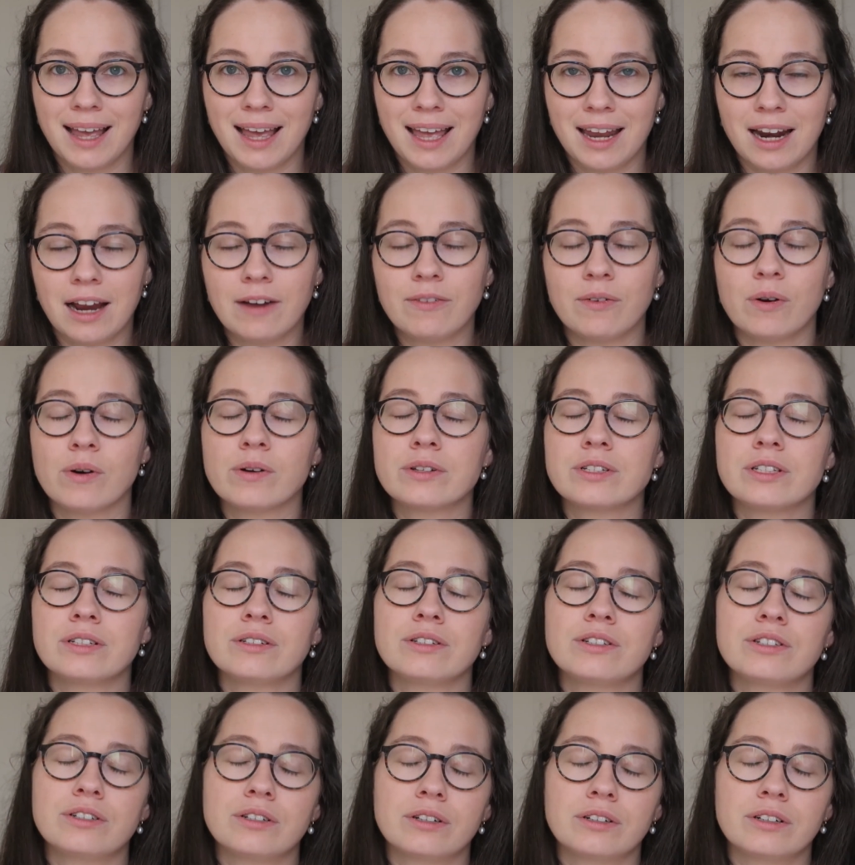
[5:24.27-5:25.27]
And I've
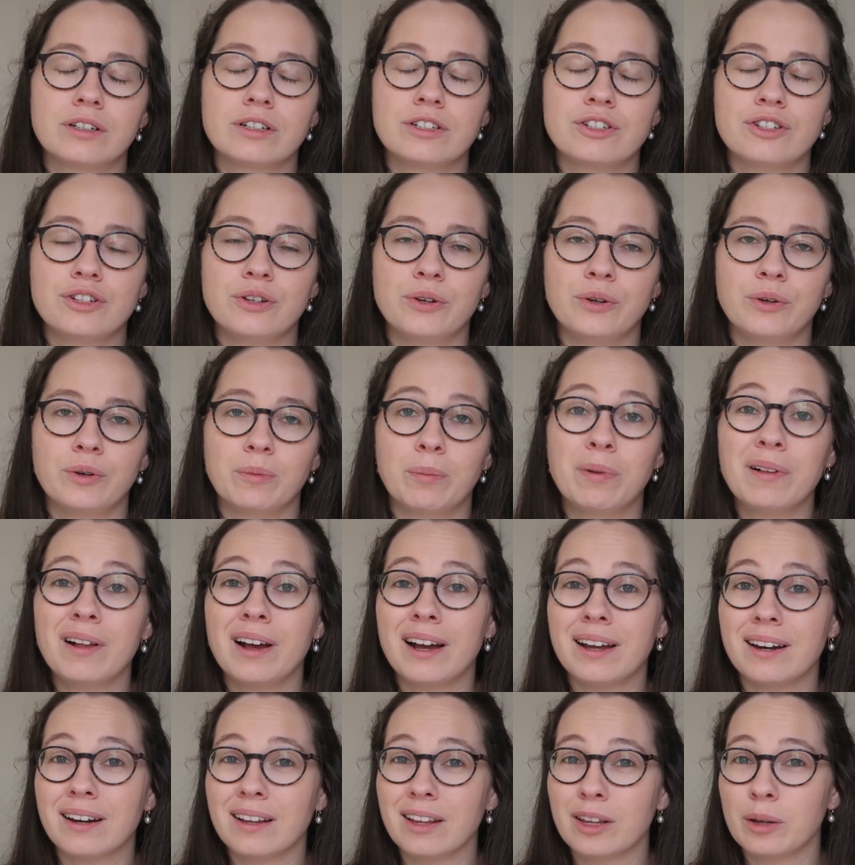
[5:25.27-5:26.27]
also started to
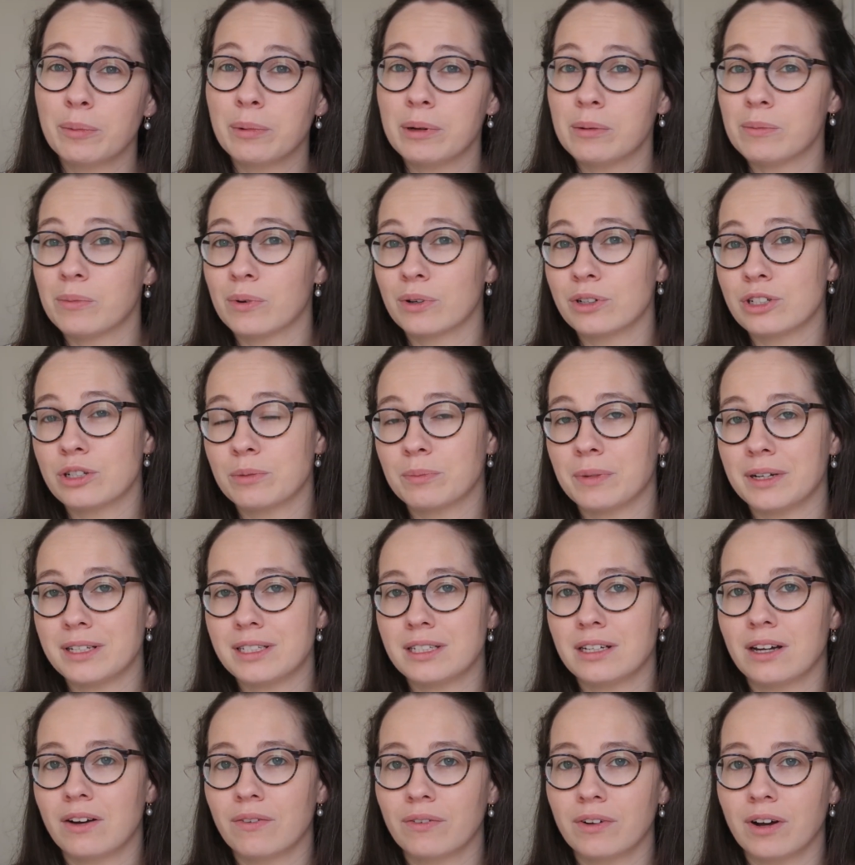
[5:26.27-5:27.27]
apply it a little bit more to
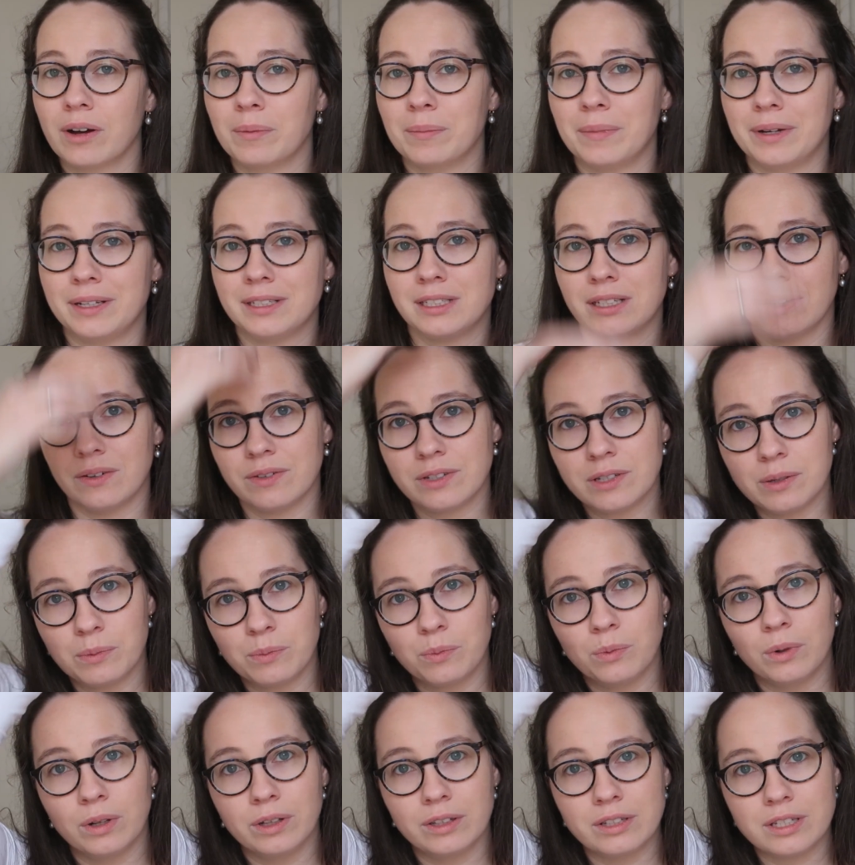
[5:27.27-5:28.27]
myself, got myself
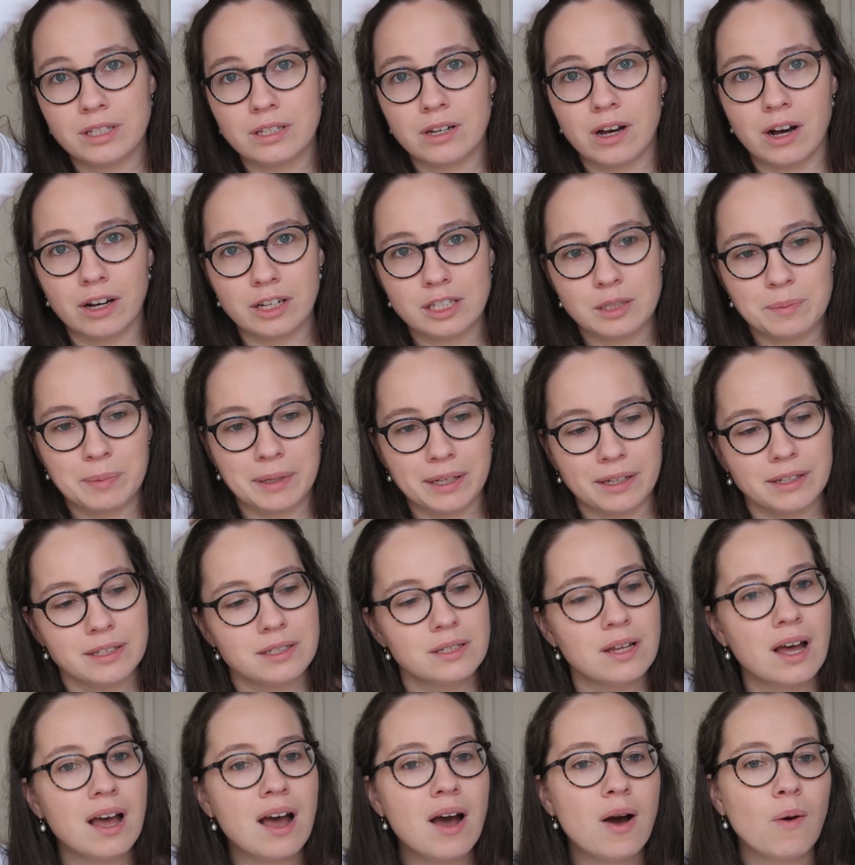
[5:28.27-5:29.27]
some woolen socks,
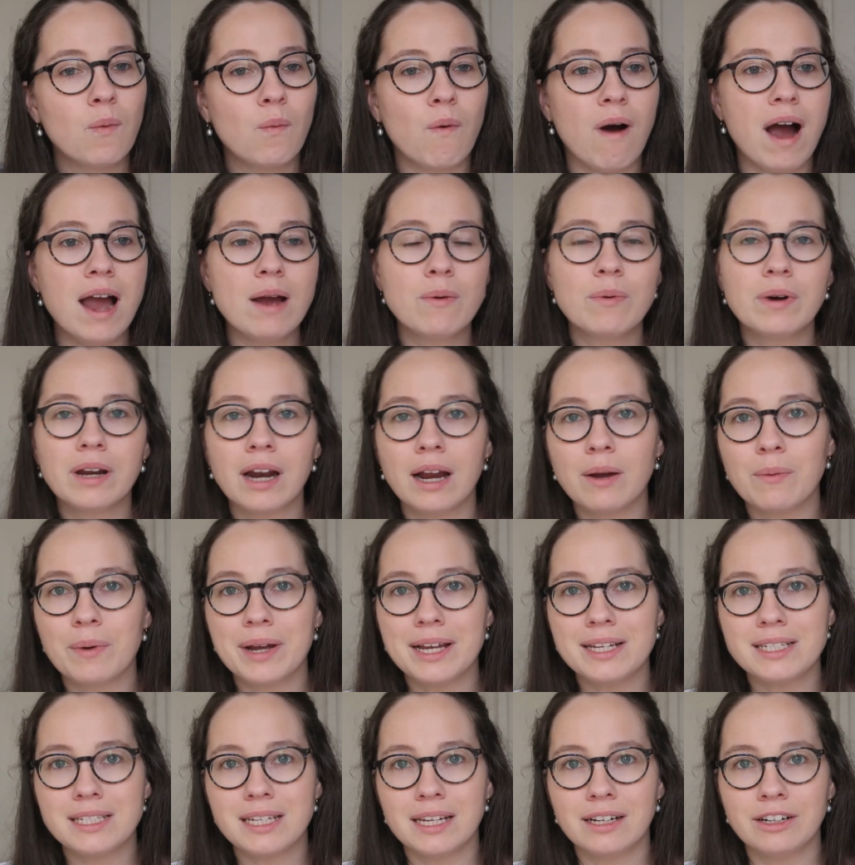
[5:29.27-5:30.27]
because why would I
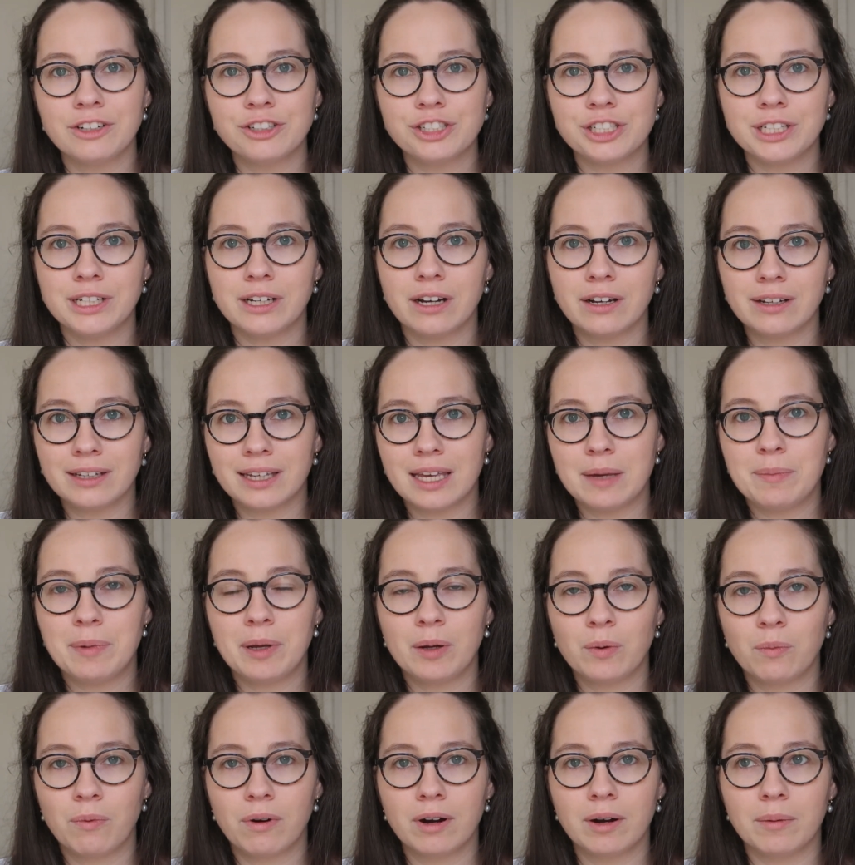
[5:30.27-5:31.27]
waste energy on
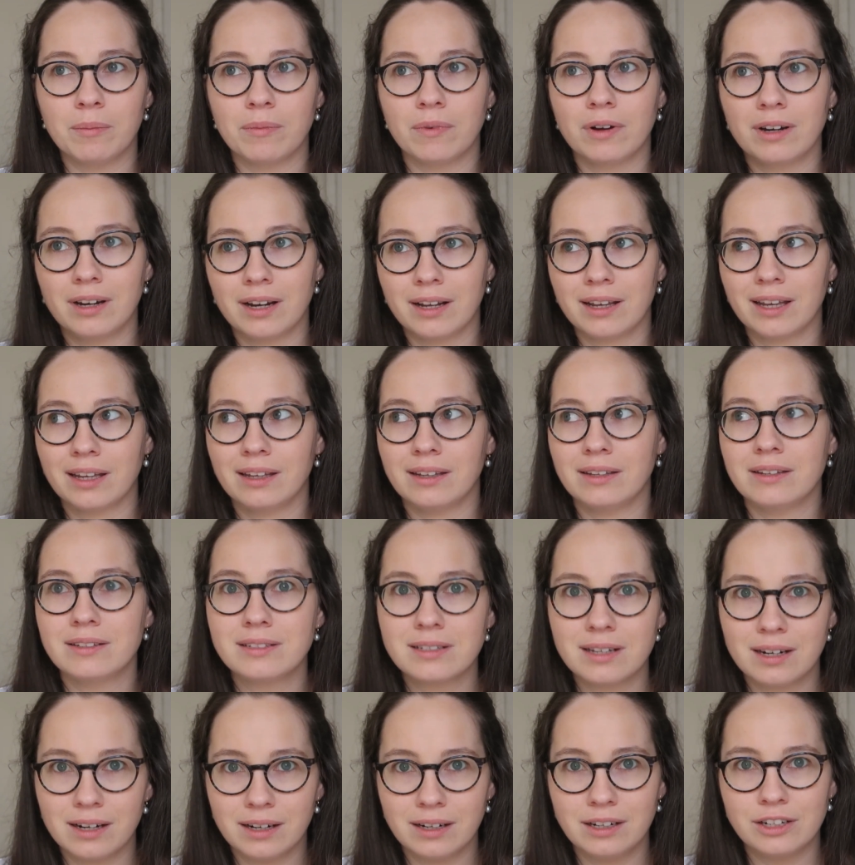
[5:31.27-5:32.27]
keeping warm when I can
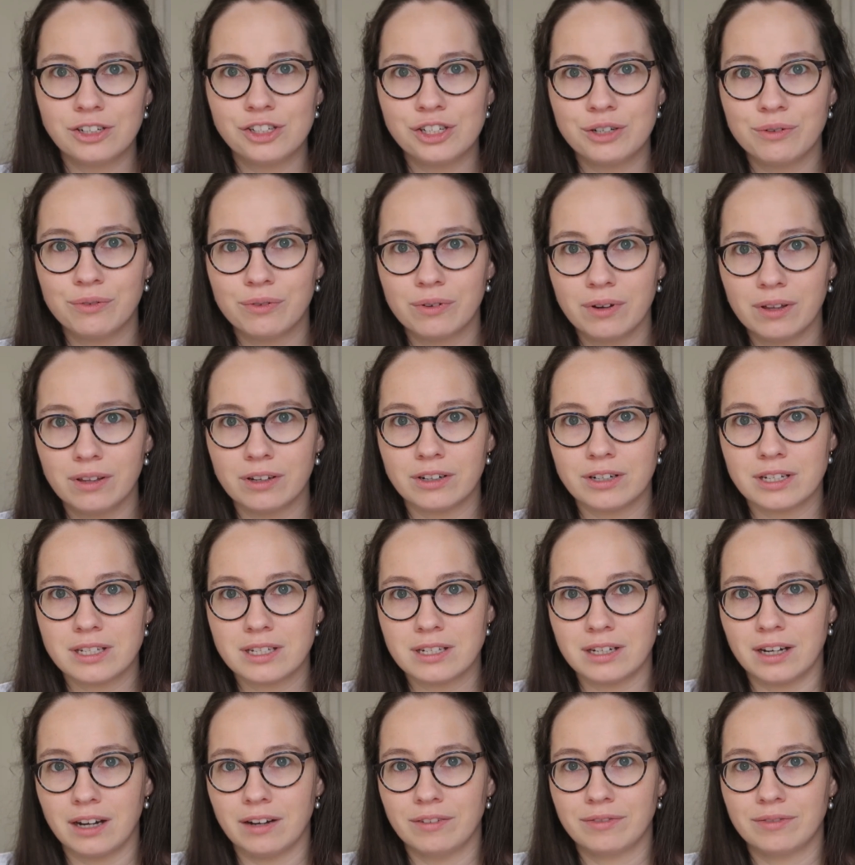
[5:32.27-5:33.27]
use that energy for other
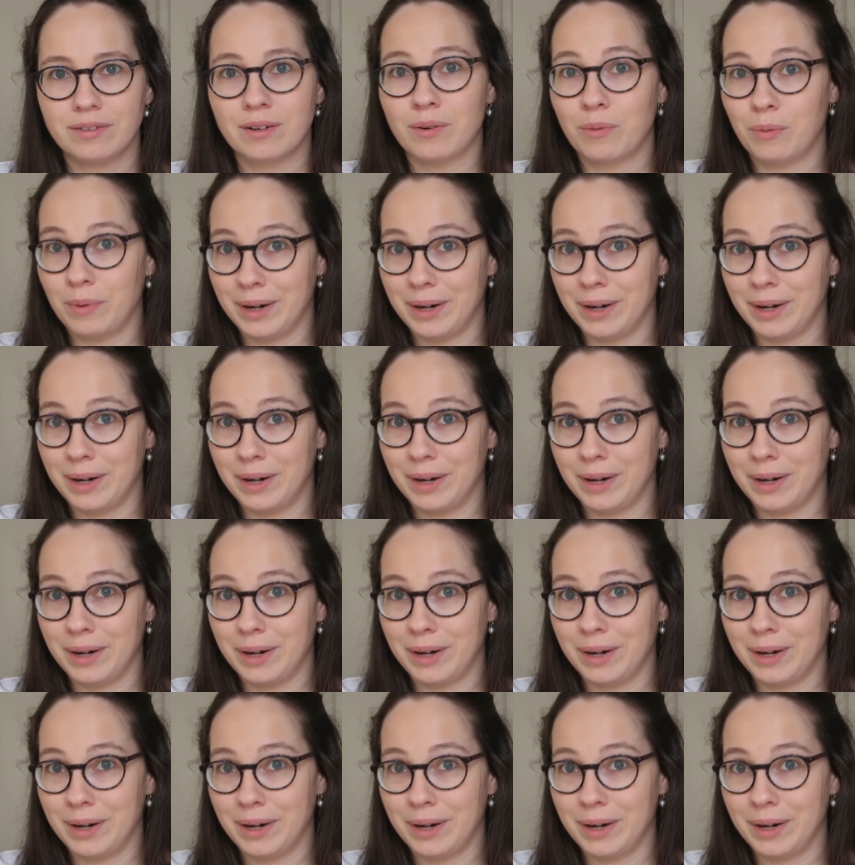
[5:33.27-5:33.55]
stuff,